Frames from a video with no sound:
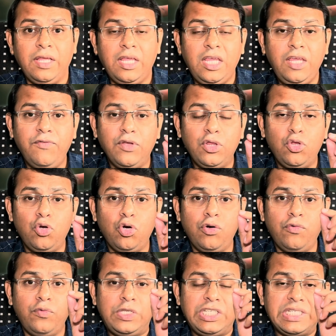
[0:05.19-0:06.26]
even
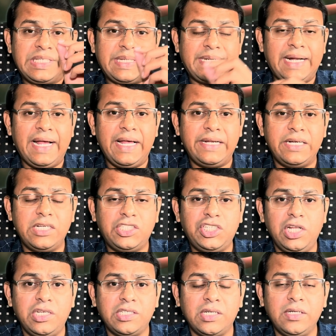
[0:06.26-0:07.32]
though which is rare in
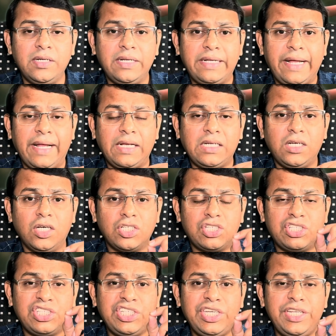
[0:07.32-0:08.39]
children, can cause
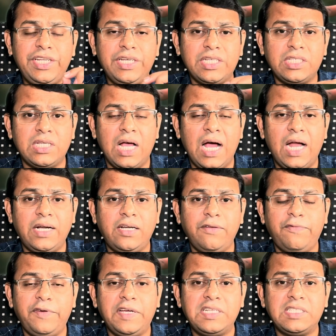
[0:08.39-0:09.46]
serious heart
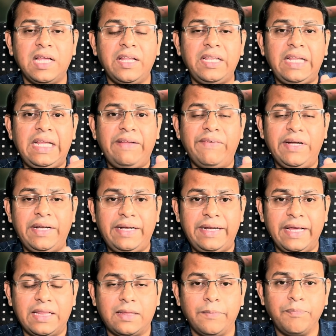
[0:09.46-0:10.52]
defects and even
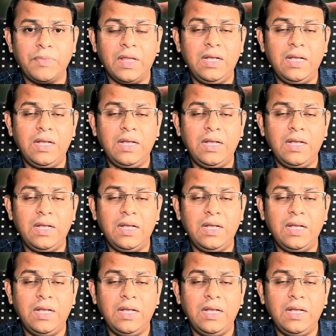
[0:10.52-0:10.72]
death.